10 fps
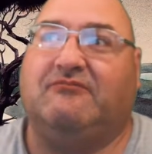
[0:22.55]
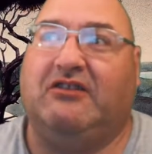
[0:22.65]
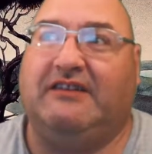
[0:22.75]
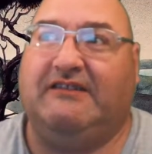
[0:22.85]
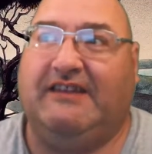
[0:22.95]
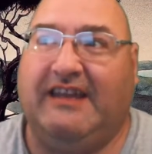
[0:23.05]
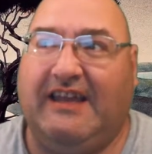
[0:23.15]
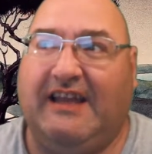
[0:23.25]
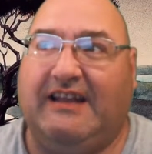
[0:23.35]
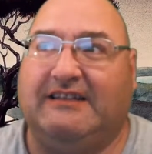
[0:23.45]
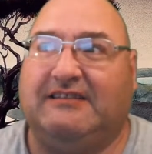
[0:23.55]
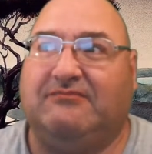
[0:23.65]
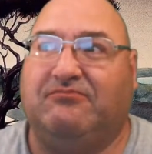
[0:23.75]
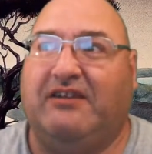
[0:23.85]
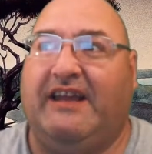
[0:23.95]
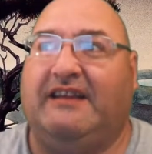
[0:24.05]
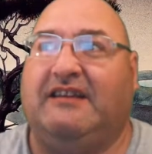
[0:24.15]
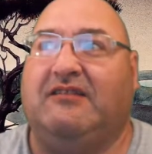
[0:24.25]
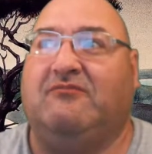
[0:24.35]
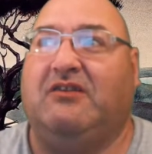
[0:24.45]
but you can't explain
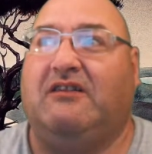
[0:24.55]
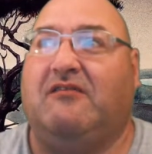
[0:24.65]
them,